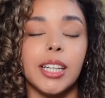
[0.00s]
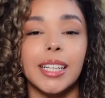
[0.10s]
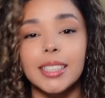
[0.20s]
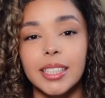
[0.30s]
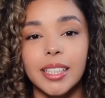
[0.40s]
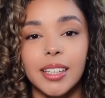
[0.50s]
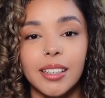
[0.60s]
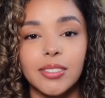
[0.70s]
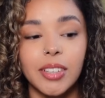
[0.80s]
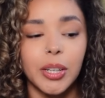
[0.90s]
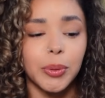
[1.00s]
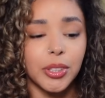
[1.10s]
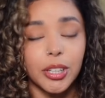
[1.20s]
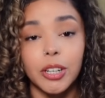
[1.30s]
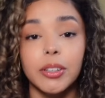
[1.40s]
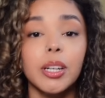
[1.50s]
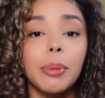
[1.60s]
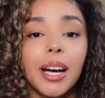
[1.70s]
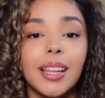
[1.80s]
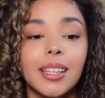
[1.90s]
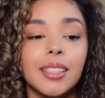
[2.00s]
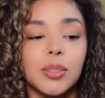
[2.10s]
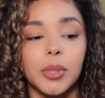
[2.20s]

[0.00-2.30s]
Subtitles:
idea of like what their career path is,